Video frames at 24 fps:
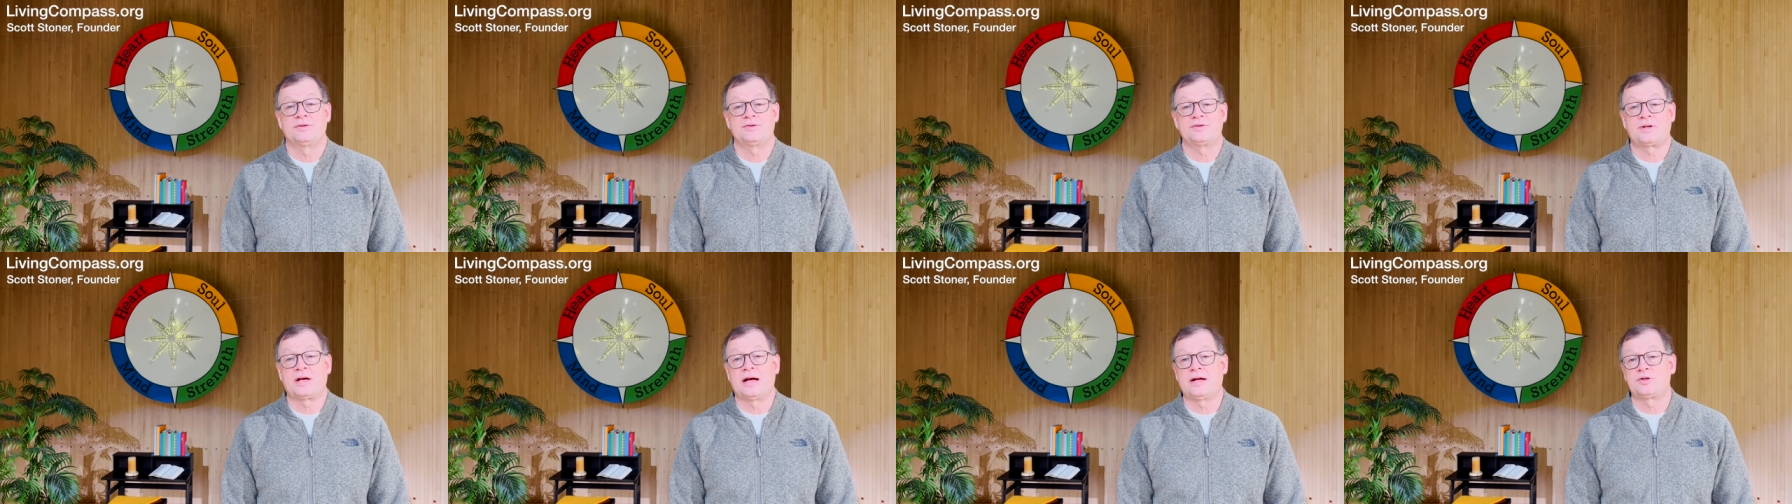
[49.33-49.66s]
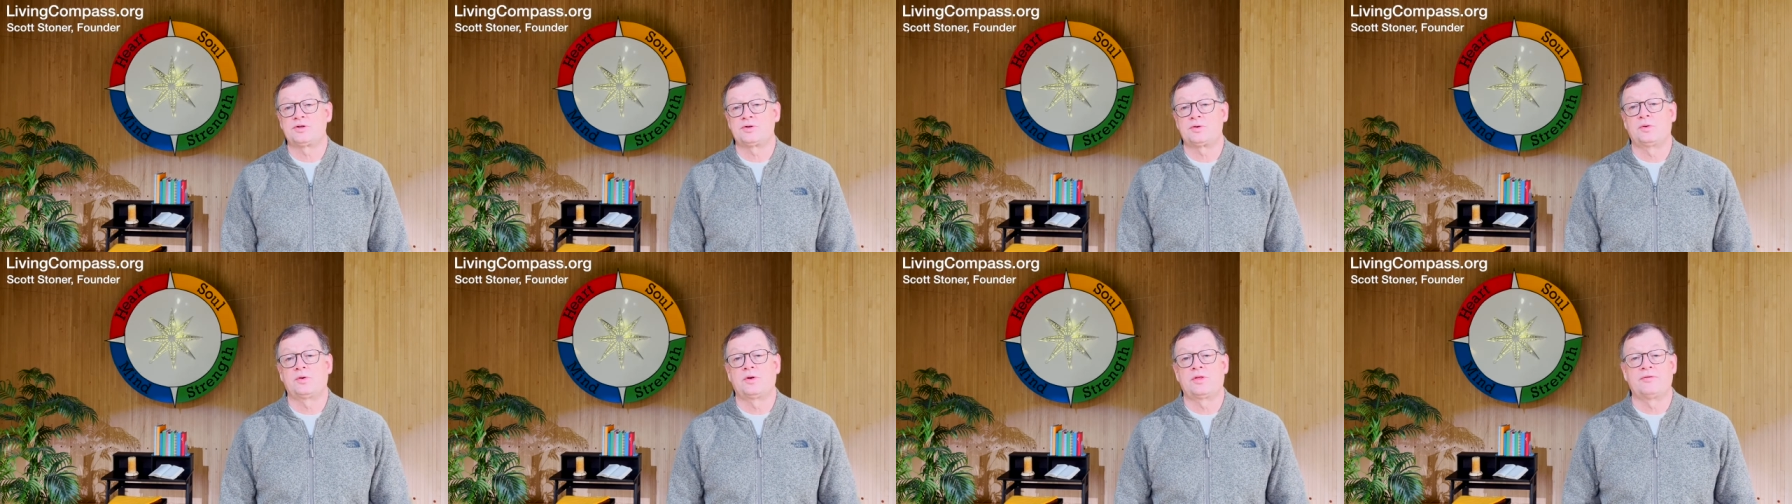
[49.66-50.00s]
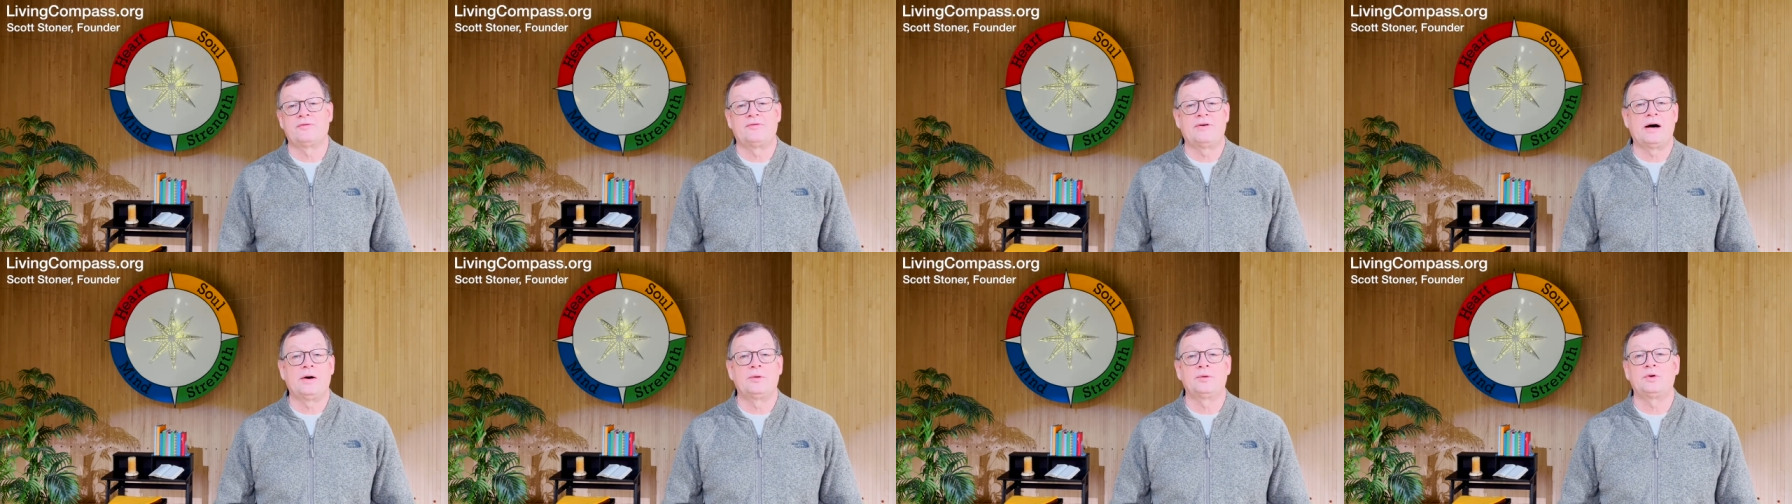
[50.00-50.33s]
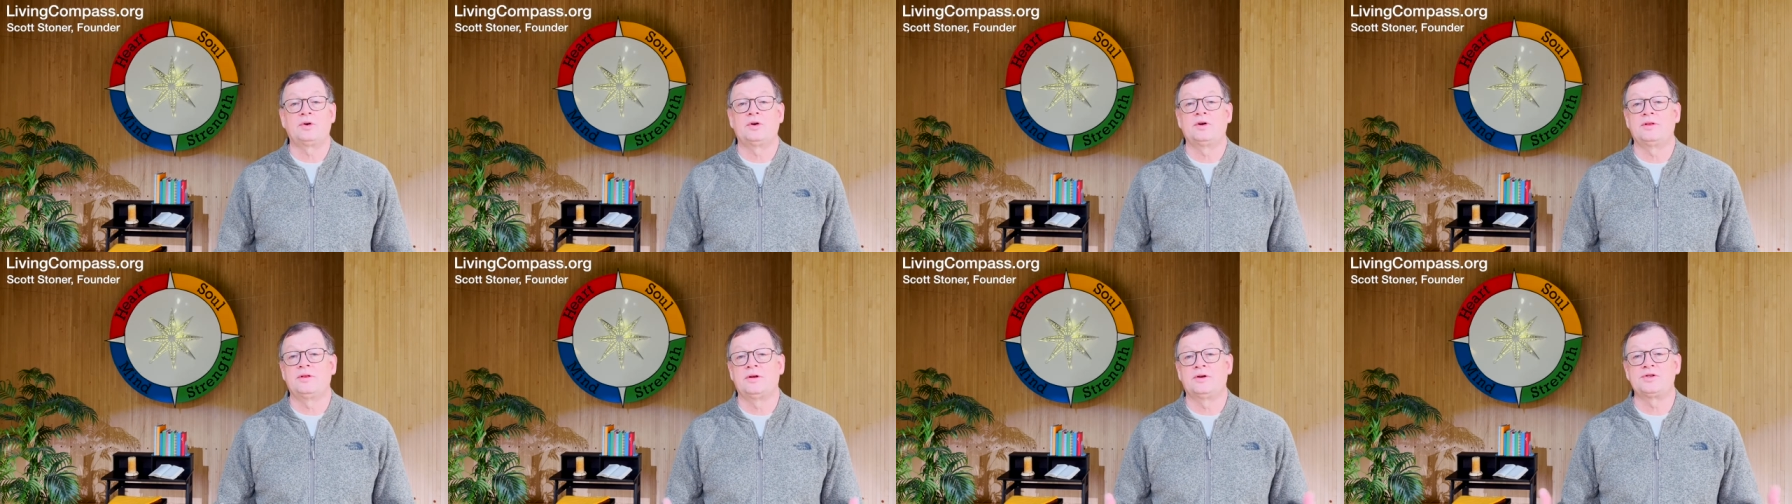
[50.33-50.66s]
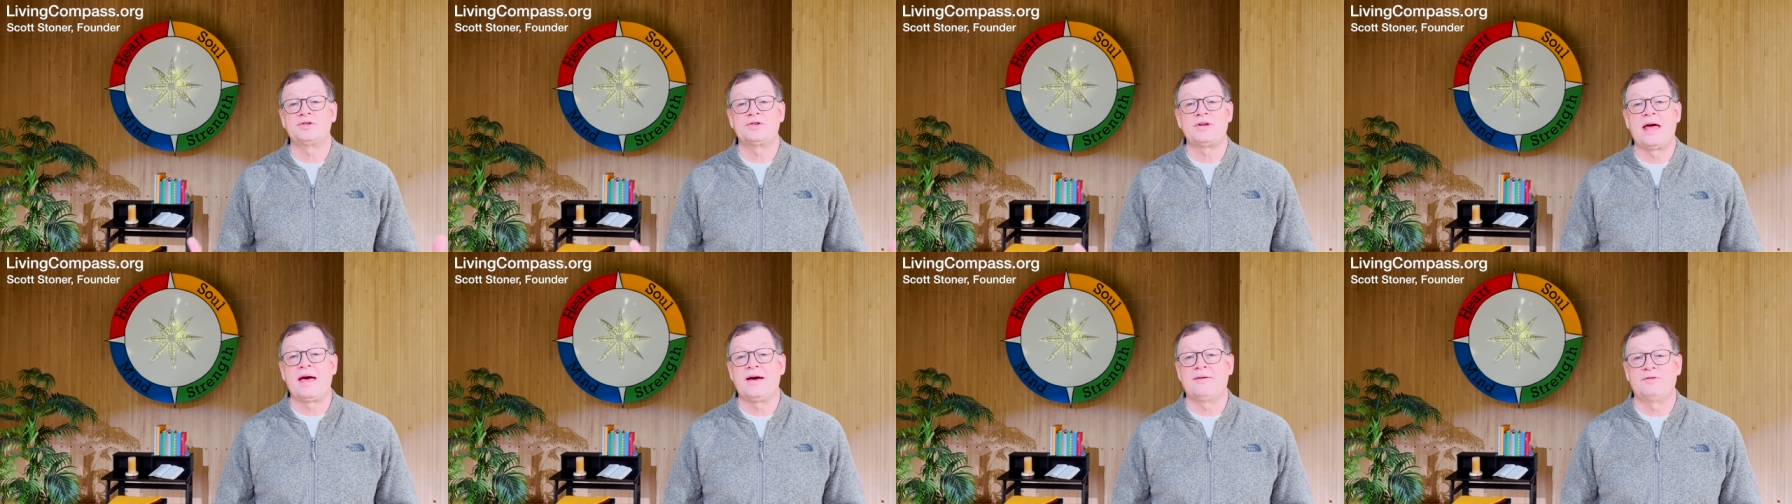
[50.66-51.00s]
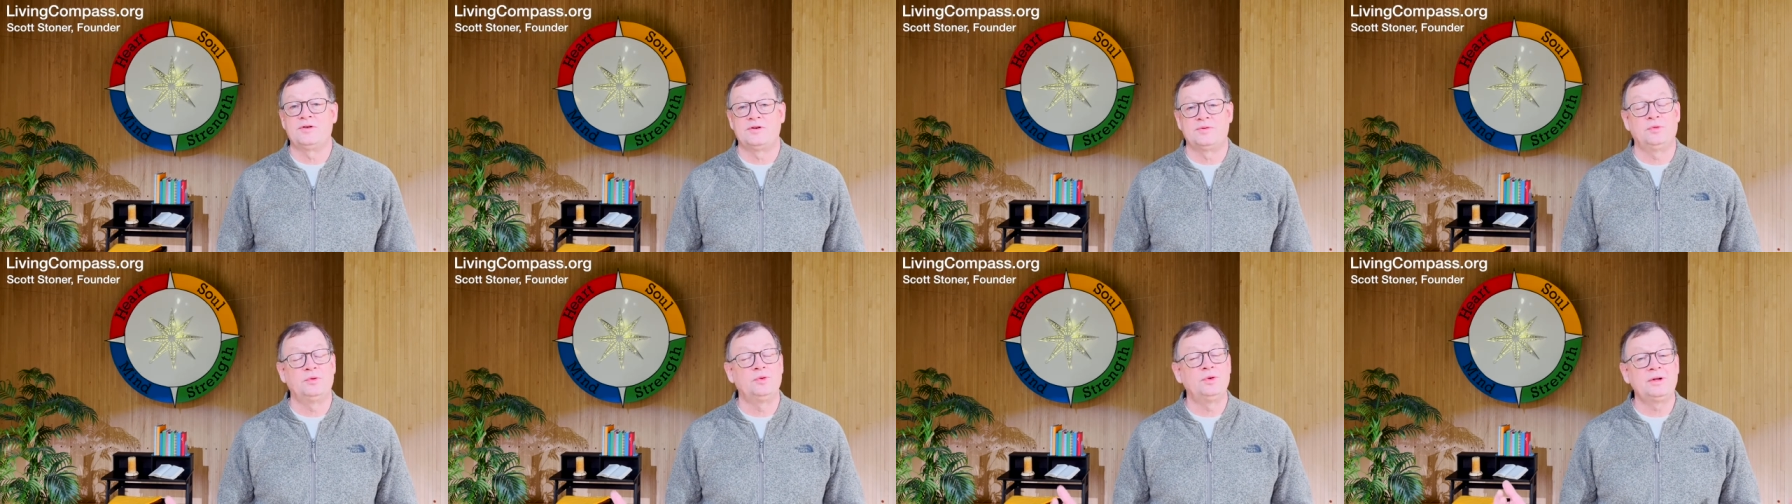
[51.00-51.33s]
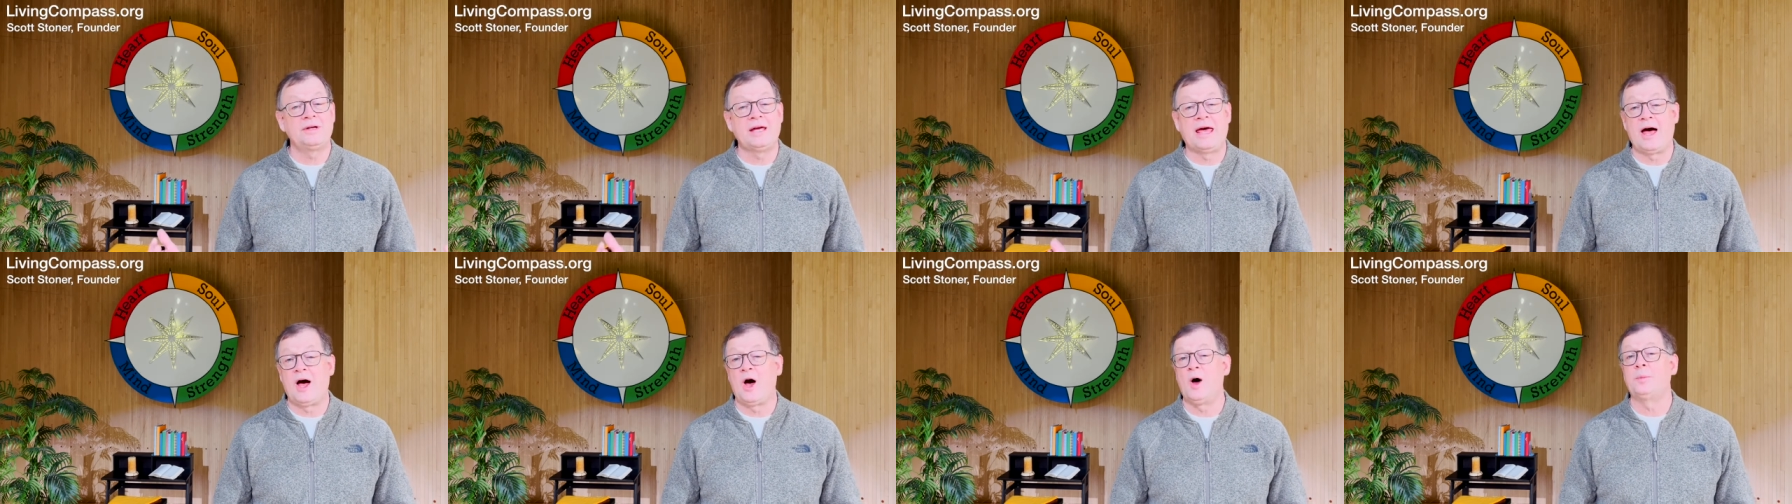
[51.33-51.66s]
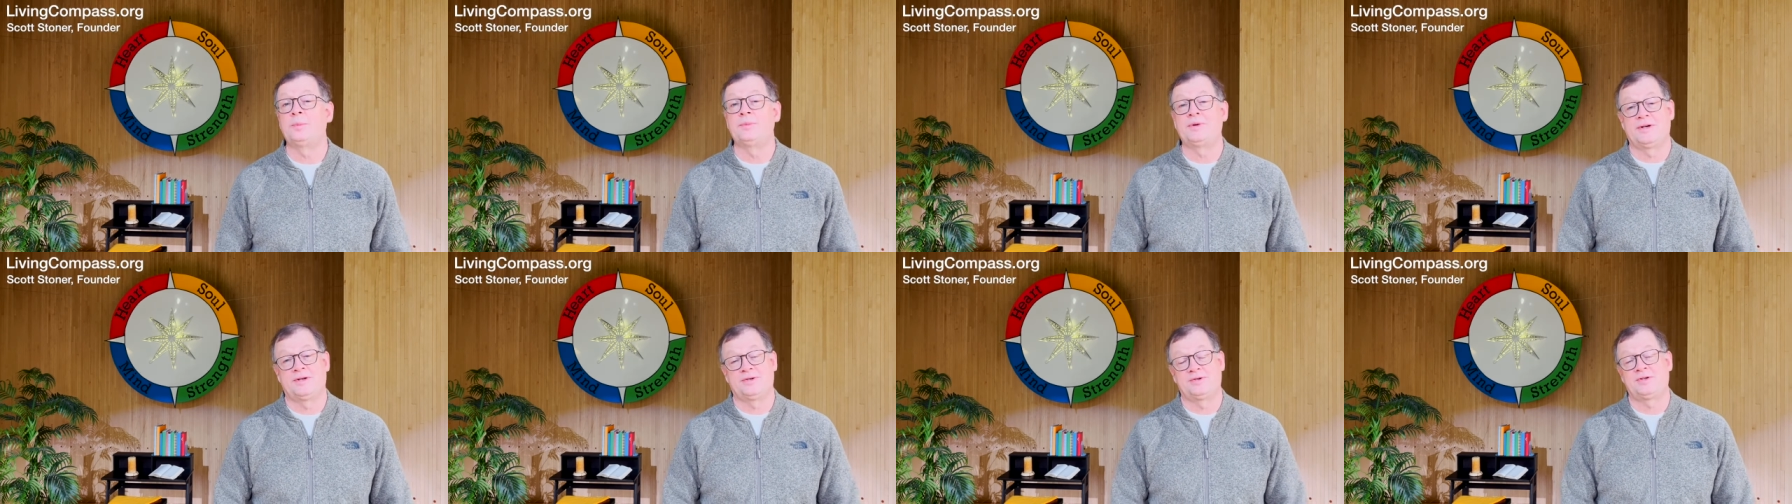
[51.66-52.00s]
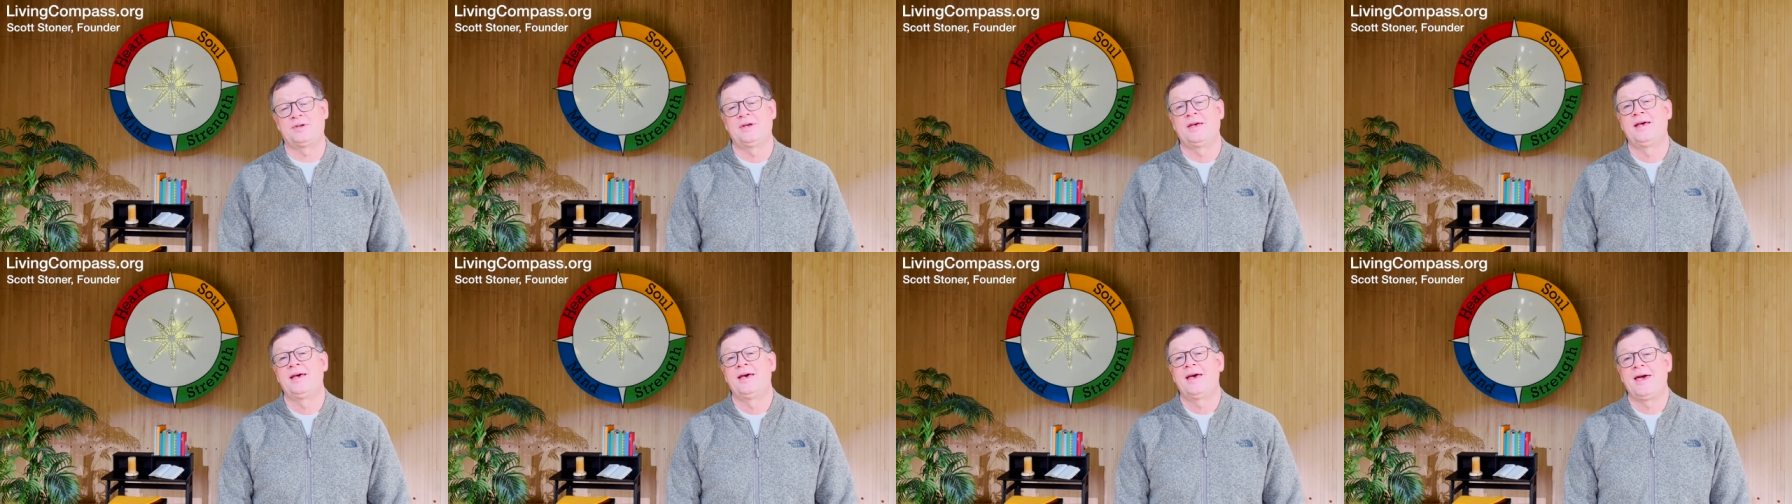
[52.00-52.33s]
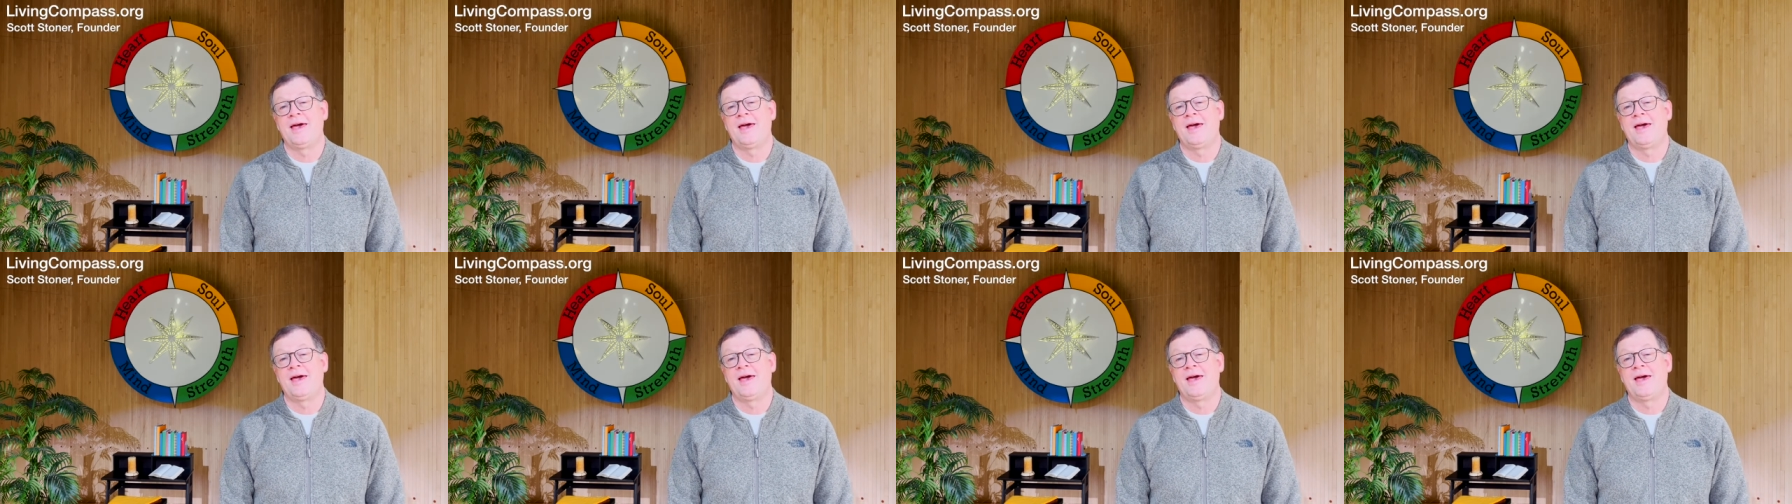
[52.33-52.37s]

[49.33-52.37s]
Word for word: Scott Stoner, the founder, and their staff have really helped us